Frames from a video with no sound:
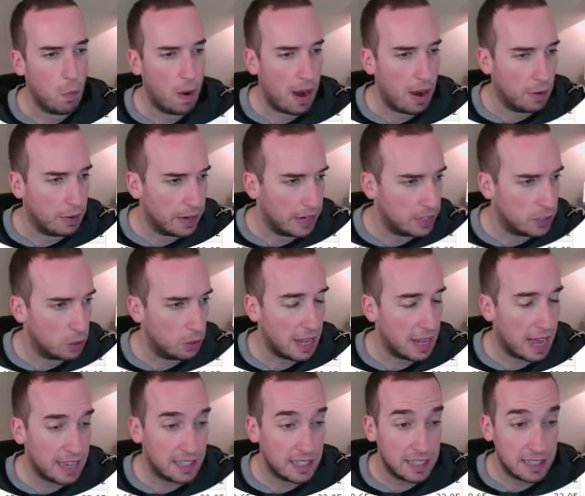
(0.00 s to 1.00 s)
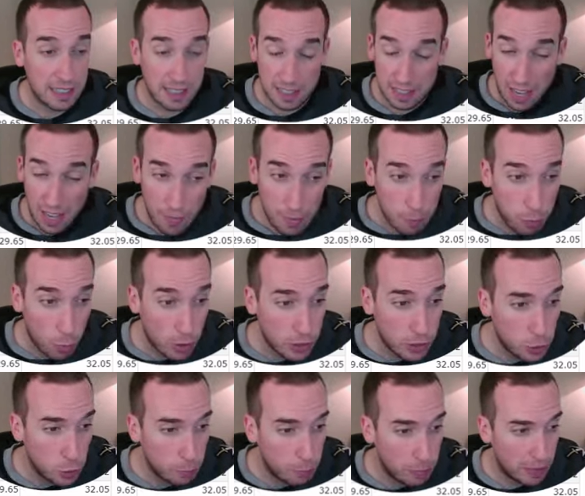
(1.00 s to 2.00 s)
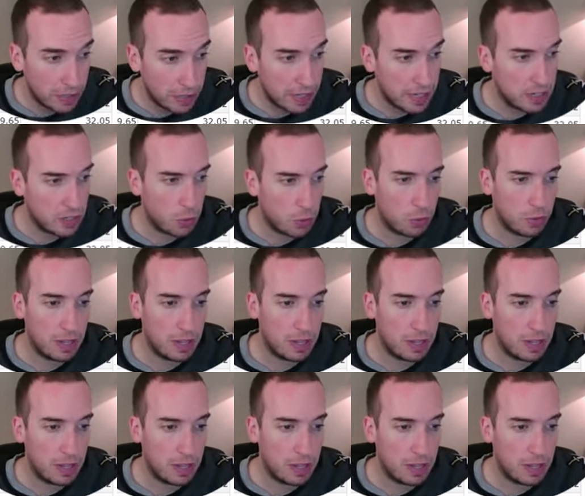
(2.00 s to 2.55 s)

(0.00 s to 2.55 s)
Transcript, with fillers: Wow. Okay. Total assets is 7.2 billion.